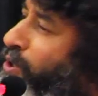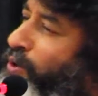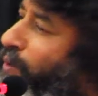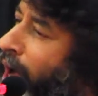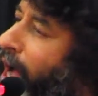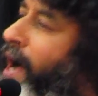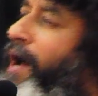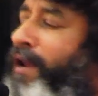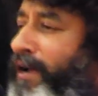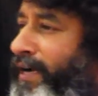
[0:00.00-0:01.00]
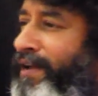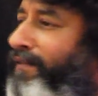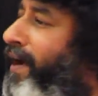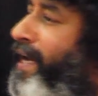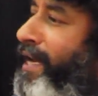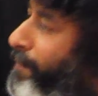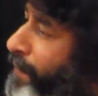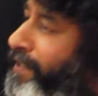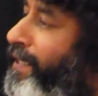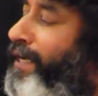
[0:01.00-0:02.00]
you are divine
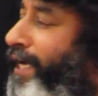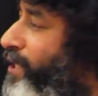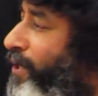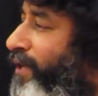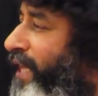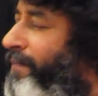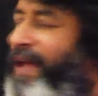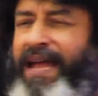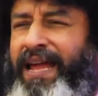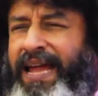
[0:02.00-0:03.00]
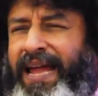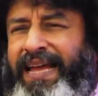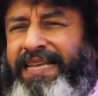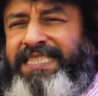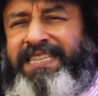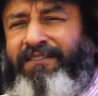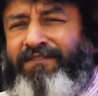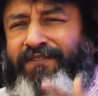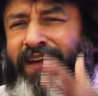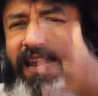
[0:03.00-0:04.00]
representation to them.
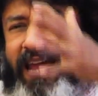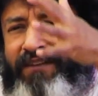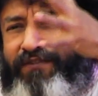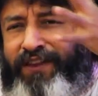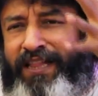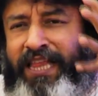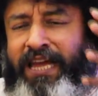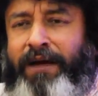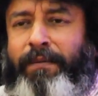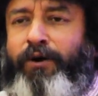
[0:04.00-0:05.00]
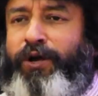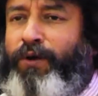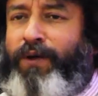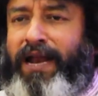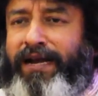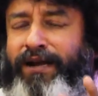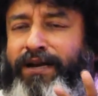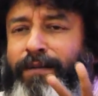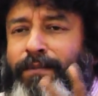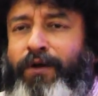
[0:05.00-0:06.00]
Somewhere, everything about you, let
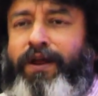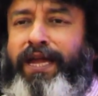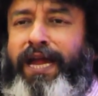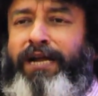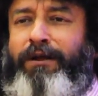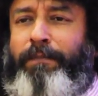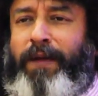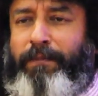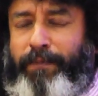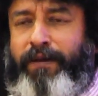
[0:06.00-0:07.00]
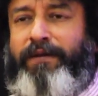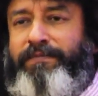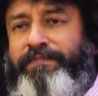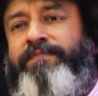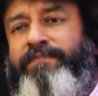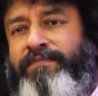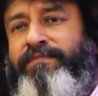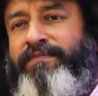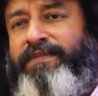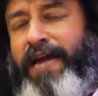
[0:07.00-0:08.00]
it communicate to people,
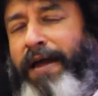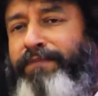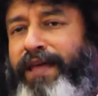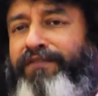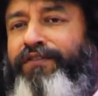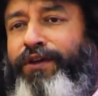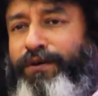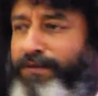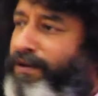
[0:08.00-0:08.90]
I'm there for you.